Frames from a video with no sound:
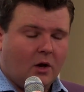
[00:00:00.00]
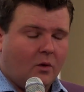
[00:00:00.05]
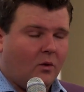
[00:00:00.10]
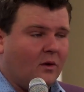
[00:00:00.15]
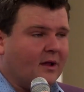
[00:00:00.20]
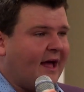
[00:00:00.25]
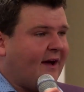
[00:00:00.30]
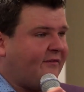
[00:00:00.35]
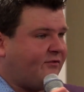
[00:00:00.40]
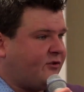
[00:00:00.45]

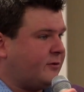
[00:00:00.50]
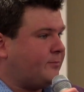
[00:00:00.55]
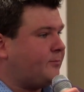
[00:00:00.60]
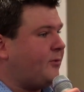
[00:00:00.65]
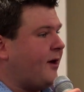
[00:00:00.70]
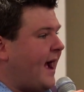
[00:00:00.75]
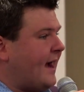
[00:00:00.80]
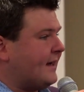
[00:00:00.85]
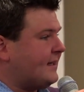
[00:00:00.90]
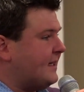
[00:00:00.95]
Well, after
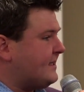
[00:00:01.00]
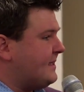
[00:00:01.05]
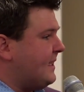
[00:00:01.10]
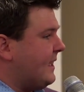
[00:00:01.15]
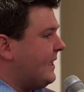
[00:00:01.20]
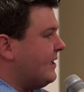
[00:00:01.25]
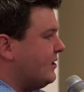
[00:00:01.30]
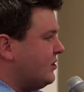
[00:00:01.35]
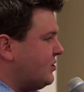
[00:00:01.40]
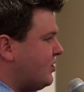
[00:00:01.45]

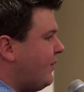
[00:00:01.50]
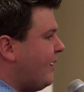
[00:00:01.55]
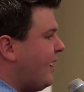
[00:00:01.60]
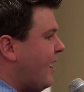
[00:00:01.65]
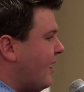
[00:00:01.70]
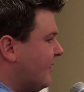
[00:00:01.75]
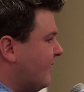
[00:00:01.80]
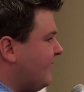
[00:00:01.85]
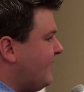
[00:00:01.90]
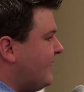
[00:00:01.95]
practicing and doing
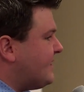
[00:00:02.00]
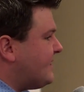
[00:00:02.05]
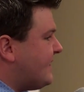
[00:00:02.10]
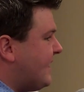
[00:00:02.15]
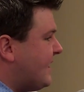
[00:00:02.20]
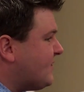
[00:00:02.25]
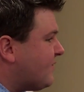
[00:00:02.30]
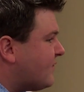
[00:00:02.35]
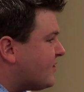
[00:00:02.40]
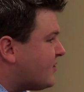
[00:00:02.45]
all of these
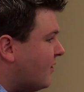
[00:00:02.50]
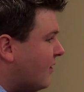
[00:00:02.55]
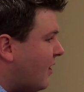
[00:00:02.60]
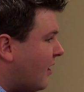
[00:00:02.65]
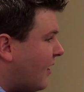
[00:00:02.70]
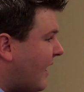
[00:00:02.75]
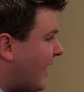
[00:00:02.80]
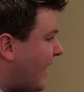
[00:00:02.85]
things for so long,